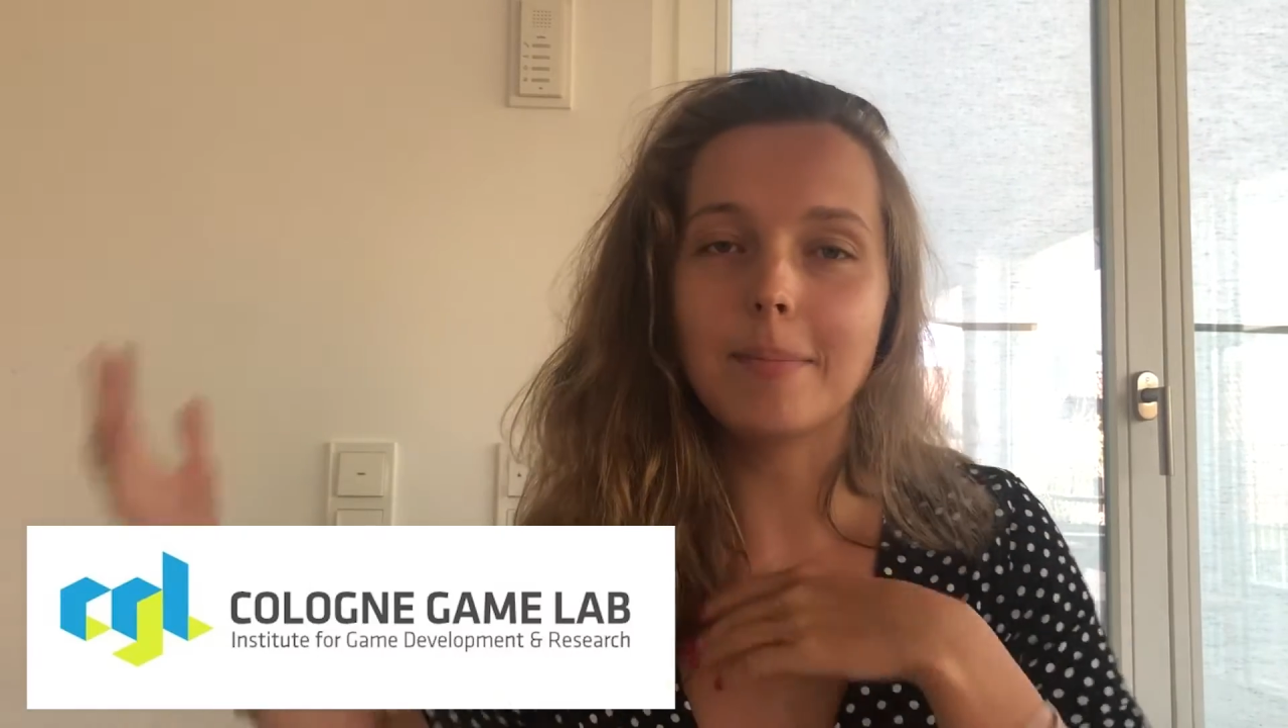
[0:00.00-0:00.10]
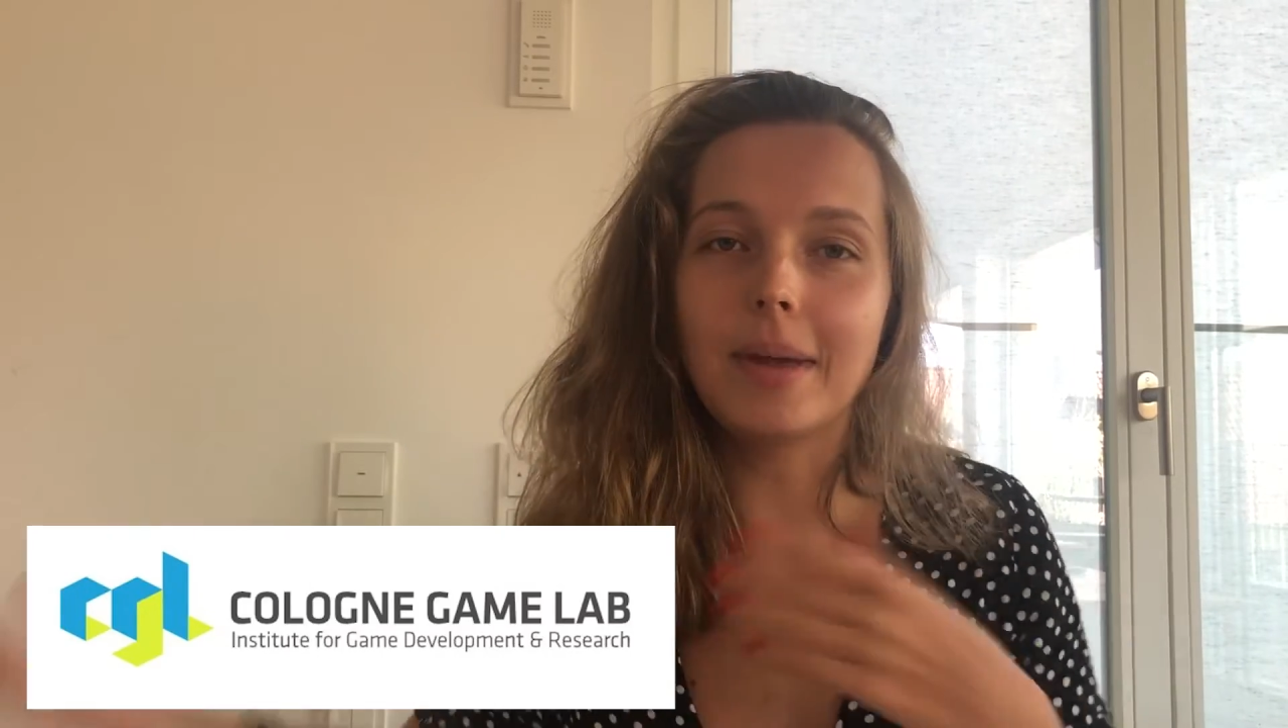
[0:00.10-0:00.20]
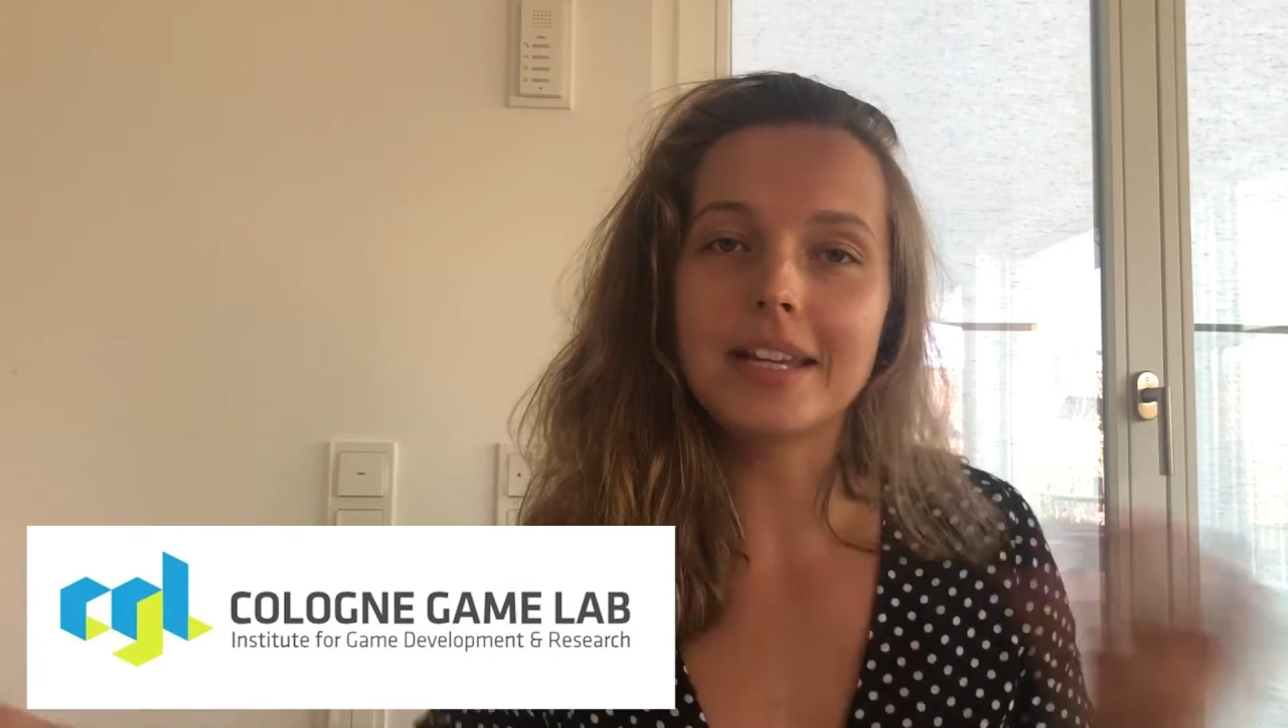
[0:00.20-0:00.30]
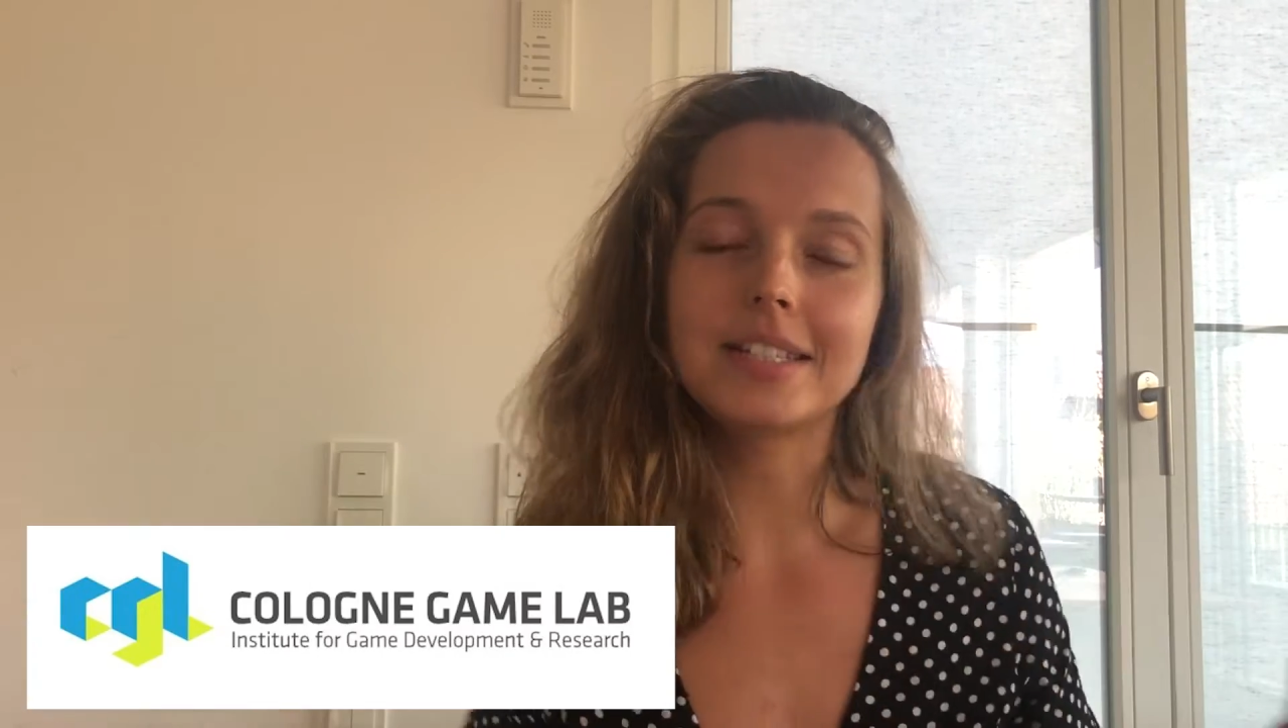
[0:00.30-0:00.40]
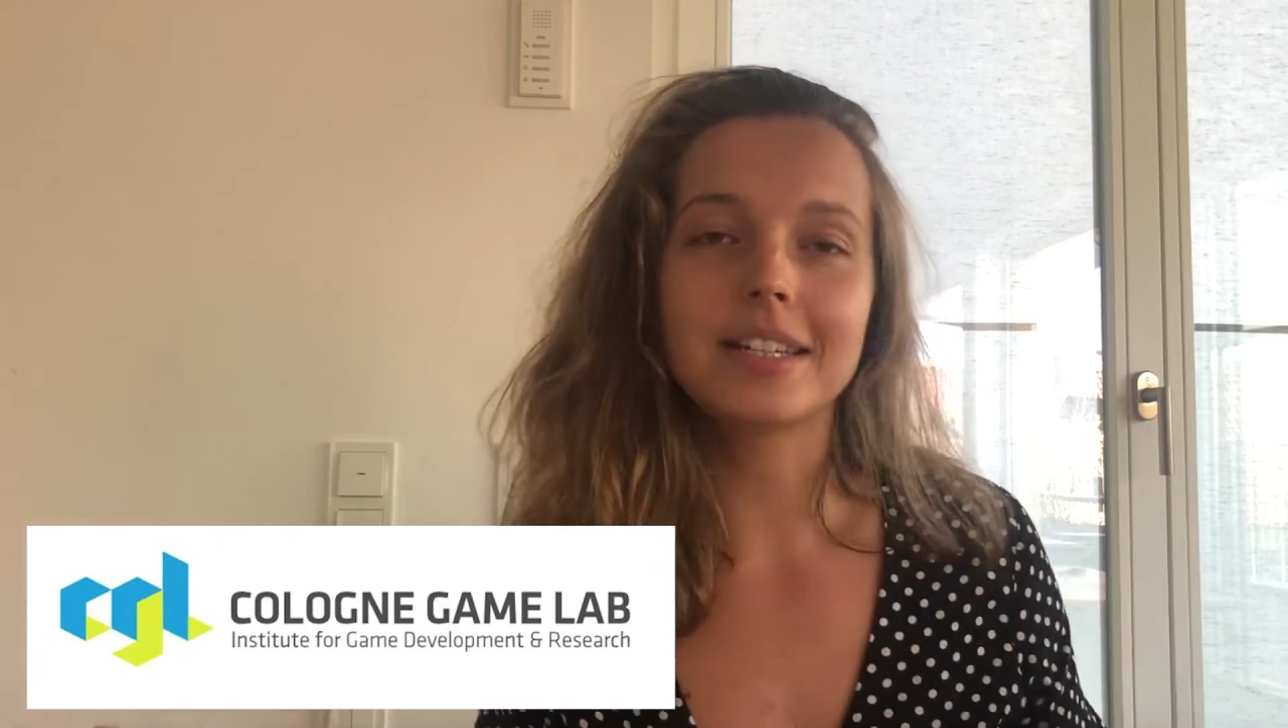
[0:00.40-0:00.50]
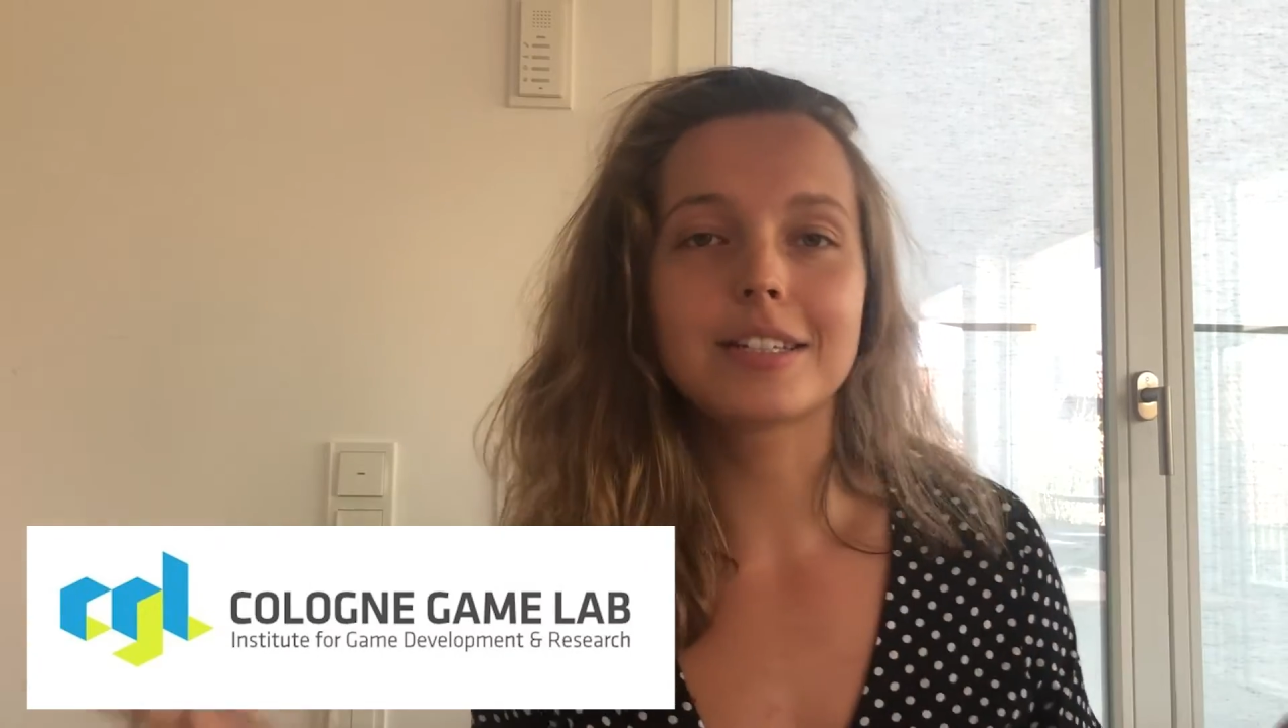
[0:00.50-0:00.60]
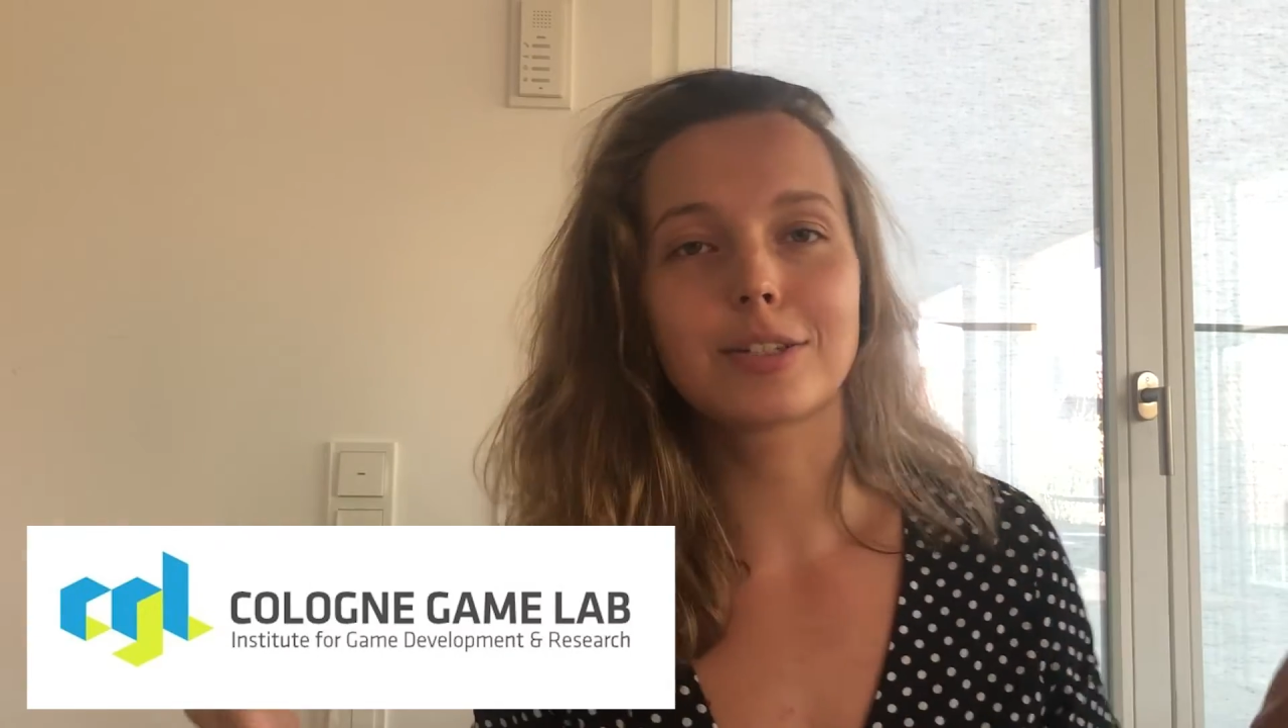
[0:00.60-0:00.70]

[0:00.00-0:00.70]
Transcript: amazing